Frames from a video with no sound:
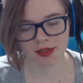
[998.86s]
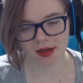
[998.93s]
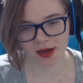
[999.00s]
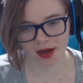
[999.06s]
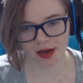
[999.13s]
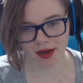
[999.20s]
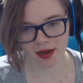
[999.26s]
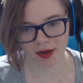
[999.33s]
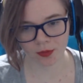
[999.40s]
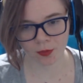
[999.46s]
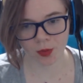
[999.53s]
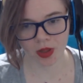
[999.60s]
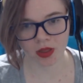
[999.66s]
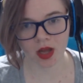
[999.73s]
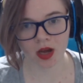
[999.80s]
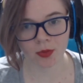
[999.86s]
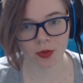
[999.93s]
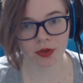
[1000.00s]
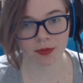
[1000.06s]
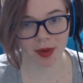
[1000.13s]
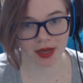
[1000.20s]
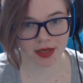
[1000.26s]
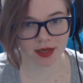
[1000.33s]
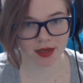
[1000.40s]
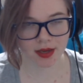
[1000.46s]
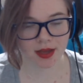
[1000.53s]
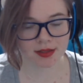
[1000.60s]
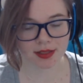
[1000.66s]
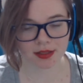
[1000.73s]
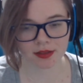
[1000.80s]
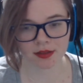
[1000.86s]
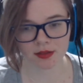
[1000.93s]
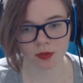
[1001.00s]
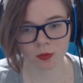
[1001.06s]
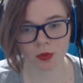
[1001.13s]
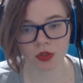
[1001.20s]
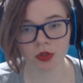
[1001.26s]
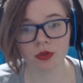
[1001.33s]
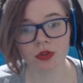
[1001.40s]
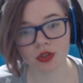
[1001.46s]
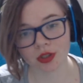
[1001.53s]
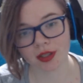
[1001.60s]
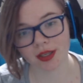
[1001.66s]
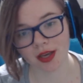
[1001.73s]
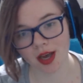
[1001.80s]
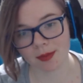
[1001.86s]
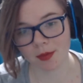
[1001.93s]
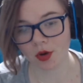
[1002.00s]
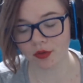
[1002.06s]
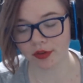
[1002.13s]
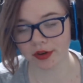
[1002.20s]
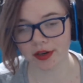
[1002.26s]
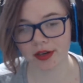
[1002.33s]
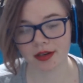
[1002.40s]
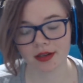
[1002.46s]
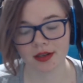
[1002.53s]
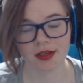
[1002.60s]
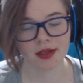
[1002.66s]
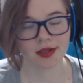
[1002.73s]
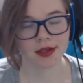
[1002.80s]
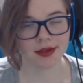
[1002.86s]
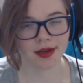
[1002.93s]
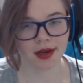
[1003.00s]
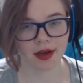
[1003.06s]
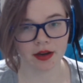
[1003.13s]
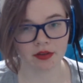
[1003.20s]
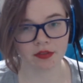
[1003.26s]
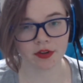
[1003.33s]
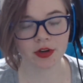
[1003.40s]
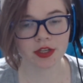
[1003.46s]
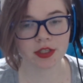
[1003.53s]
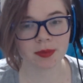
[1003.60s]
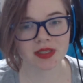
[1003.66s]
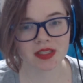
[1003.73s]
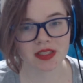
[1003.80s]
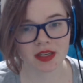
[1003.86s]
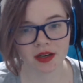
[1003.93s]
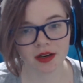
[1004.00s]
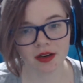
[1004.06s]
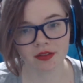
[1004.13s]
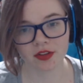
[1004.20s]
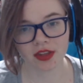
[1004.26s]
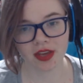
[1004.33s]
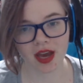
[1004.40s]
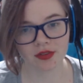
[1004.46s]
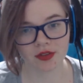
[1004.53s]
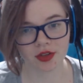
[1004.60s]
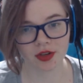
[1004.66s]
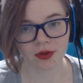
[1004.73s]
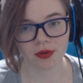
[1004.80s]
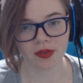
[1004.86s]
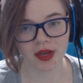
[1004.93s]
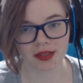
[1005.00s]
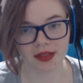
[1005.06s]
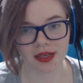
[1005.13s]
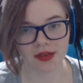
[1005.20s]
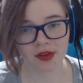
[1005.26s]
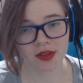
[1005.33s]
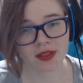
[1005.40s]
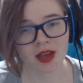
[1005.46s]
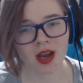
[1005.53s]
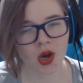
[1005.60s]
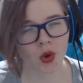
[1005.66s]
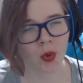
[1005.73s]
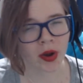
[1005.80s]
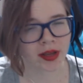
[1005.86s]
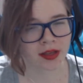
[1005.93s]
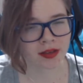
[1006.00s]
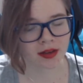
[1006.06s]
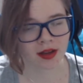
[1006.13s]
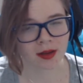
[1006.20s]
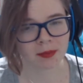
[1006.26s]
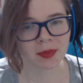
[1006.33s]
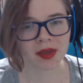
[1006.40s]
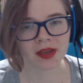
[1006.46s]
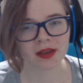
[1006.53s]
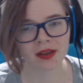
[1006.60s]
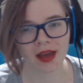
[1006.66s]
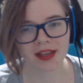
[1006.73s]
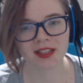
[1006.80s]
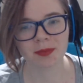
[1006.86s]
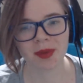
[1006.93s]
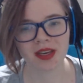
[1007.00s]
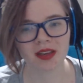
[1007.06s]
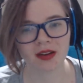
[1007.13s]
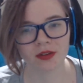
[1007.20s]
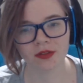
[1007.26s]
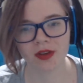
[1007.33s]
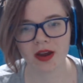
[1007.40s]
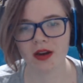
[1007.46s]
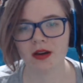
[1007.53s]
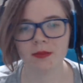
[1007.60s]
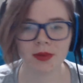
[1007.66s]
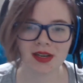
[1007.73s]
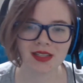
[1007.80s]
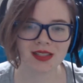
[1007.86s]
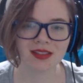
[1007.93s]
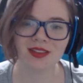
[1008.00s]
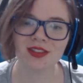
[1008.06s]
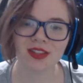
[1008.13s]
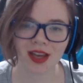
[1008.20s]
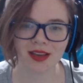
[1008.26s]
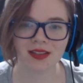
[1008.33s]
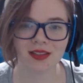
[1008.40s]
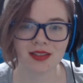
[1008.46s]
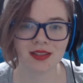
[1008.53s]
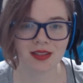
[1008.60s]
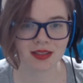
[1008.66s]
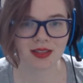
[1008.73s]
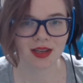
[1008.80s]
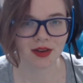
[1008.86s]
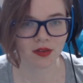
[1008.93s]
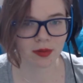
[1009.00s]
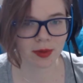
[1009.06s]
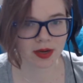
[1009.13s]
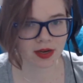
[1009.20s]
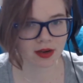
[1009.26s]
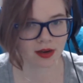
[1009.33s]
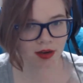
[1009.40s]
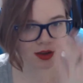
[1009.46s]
uh, along with my cousin, will usually come over Uh, for Christmas dinner for the afternoon. They leave. It's not quite a big as big an affair, but it's still nice to see everybody.